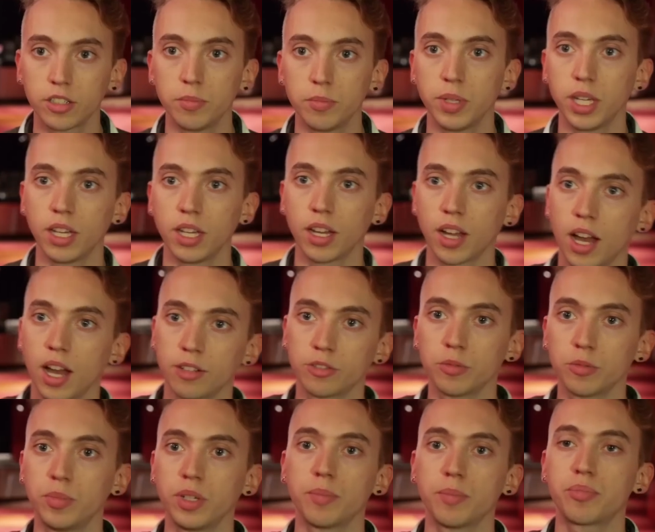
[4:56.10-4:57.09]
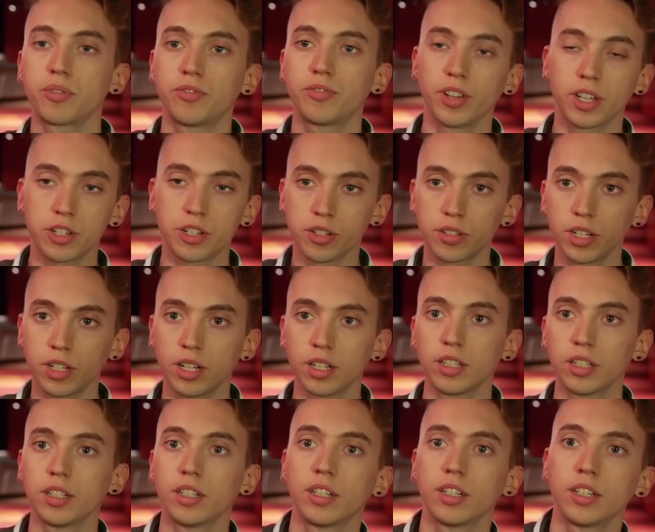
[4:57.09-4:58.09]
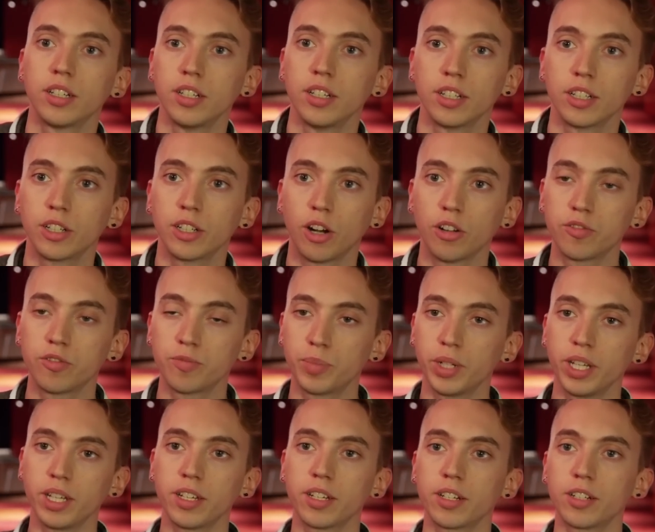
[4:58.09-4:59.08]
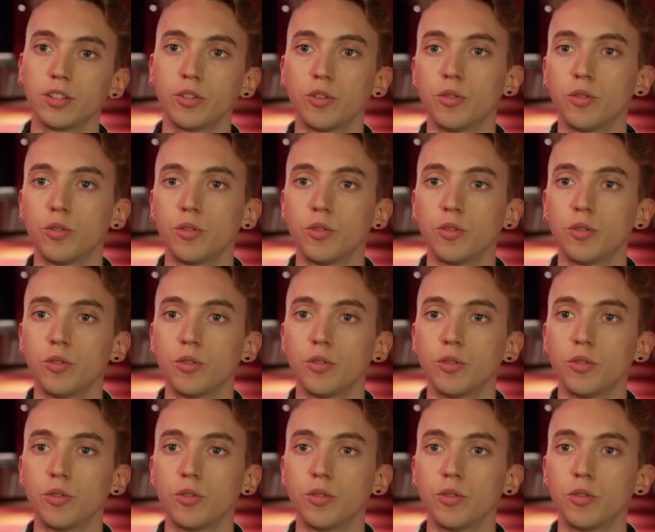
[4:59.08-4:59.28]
could be how to be a professional golf player,